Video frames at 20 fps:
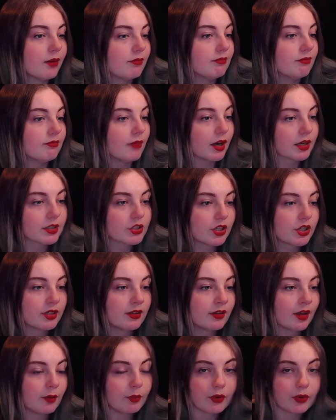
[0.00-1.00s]

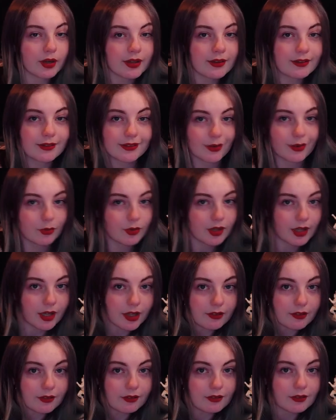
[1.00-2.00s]
marching a bride down the
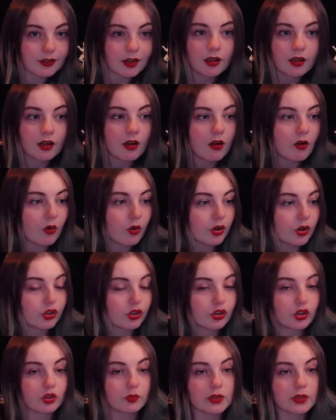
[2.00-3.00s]
aisle, or you
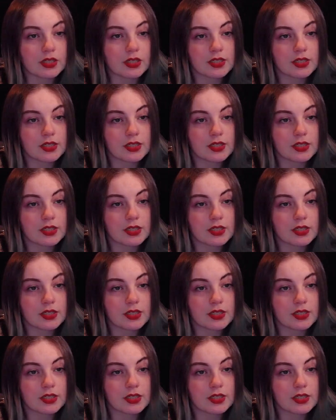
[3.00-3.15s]
could be